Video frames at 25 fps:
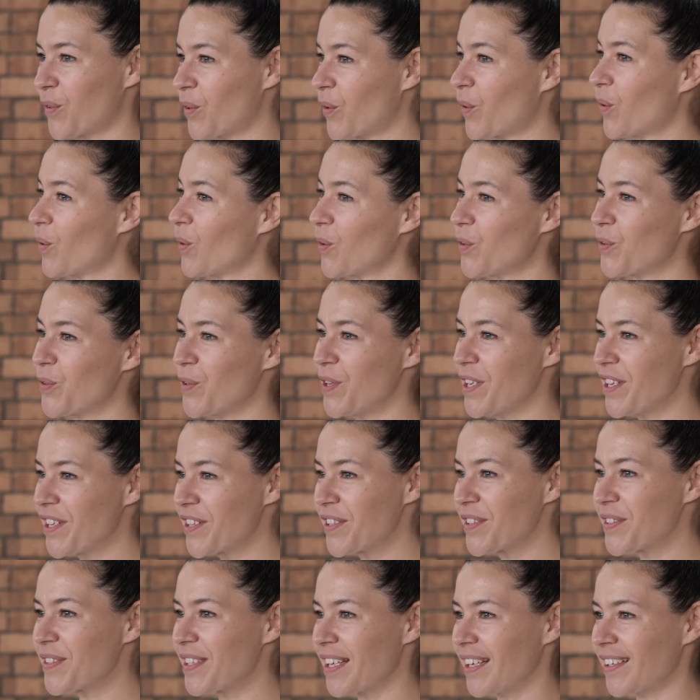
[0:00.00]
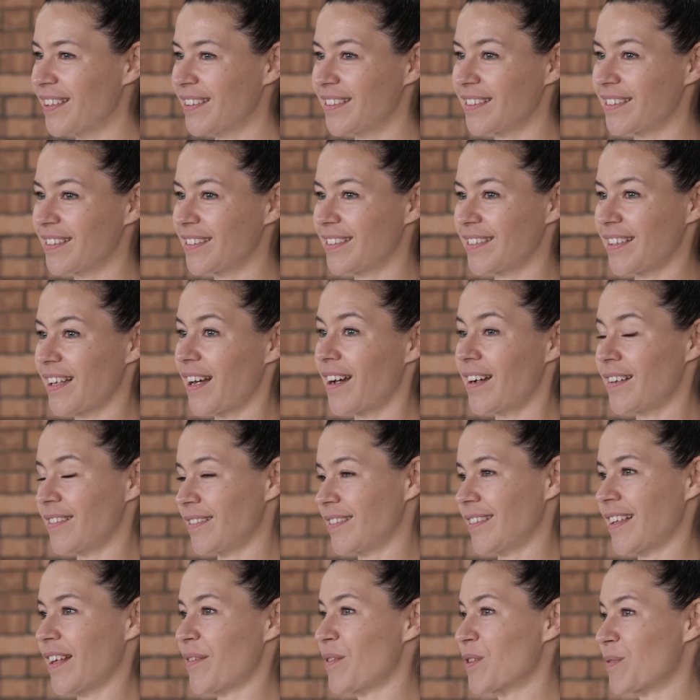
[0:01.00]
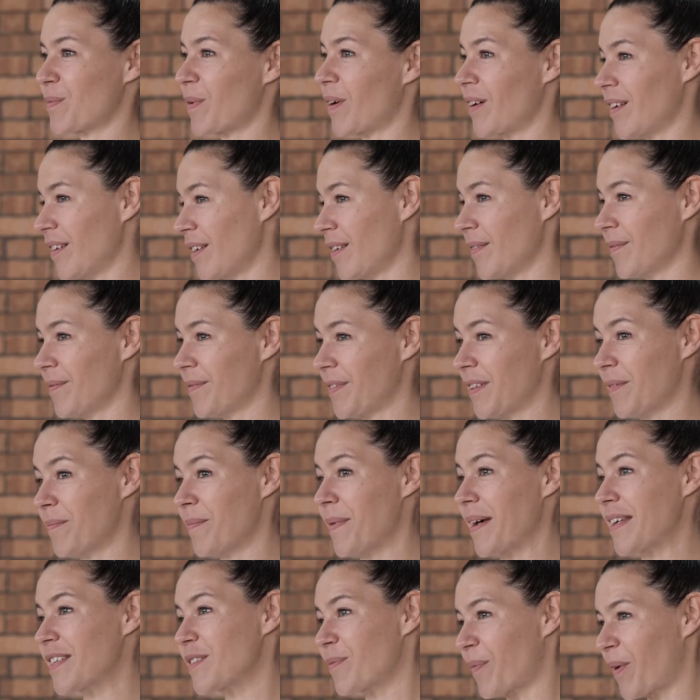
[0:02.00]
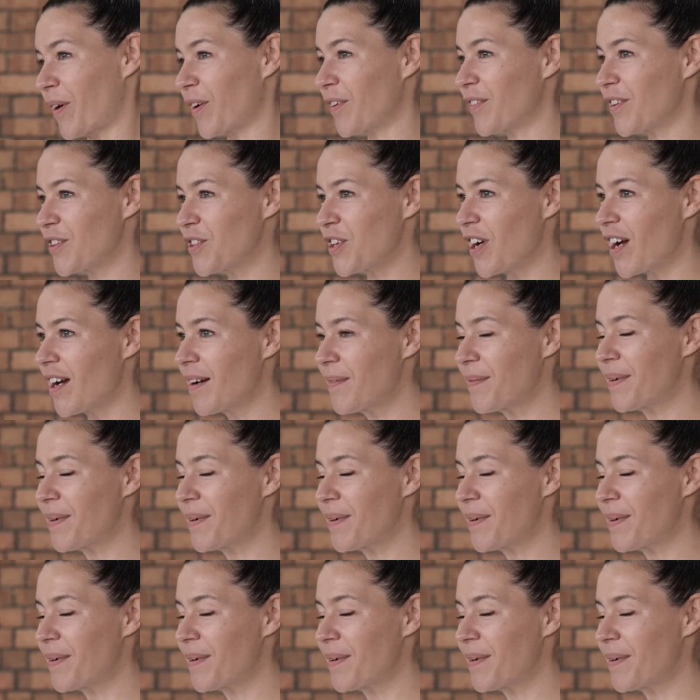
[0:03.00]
the whole 2 years, and that was probably the best part of the job.